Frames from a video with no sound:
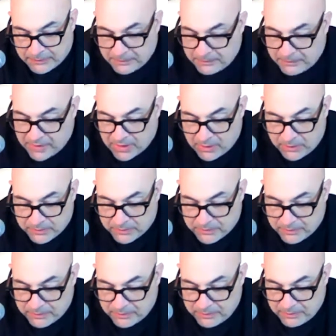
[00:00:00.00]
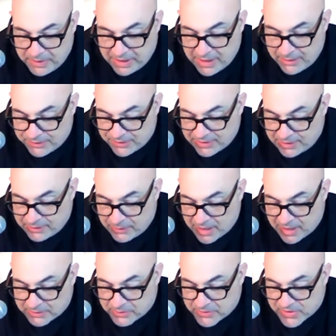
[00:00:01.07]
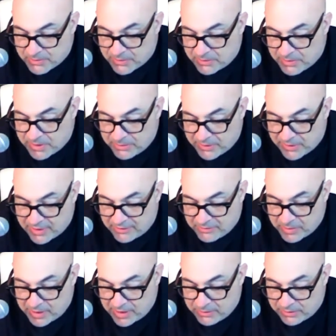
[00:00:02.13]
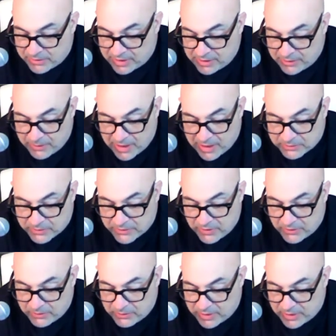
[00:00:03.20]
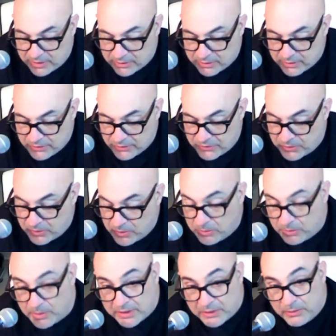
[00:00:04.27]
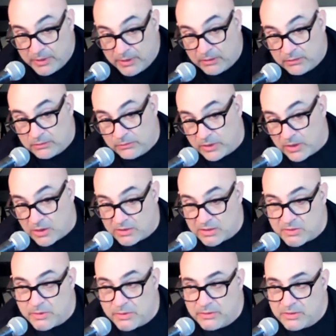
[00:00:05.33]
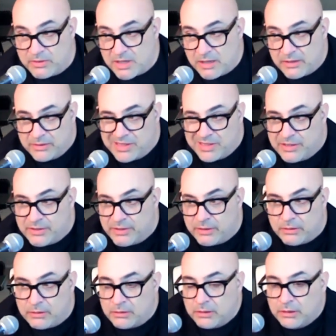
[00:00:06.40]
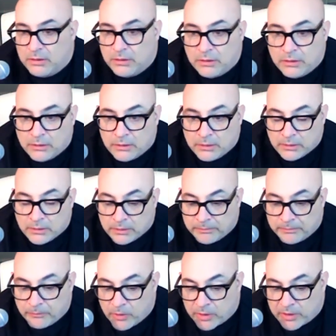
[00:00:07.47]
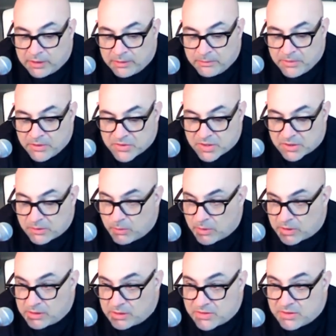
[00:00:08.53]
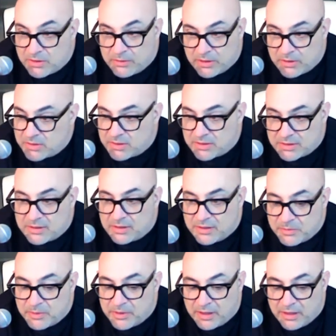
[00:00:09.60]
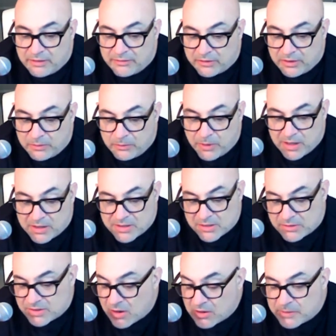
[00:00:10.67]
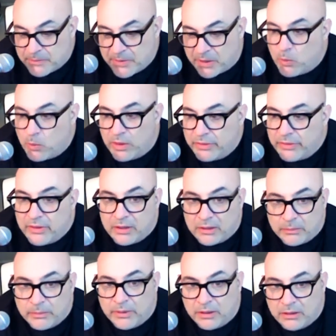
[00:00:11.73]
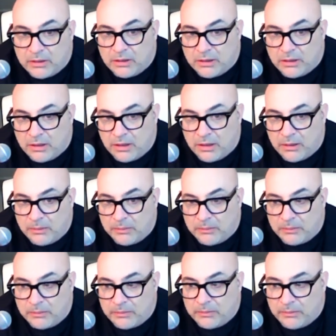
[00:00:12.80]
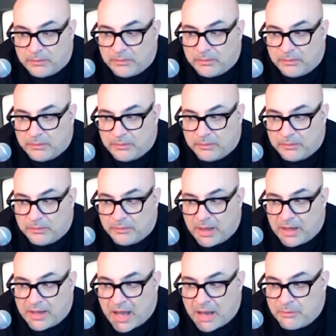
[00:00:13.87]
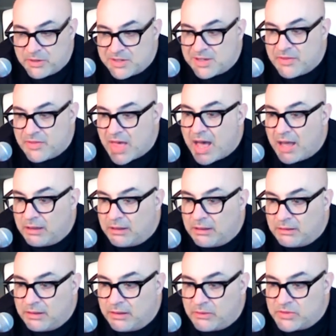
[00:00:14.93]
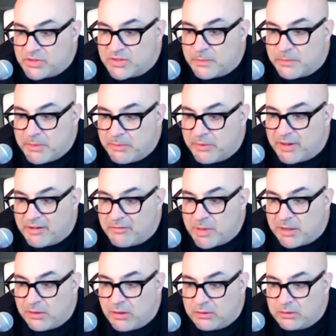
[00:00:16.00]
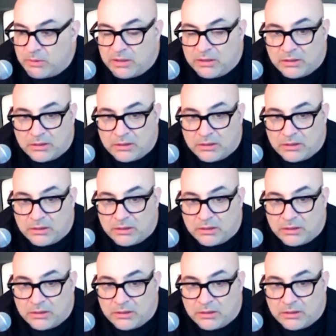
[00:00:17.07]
you know, being able to interact with some of the people that I've been able to interact with all the way through my career, regardless whether it's either teaching or working in music or working in studios, it's been a hell of a good ride. So it's hard to pick one thing, but I would say that, you know, just the people that I've met along the way.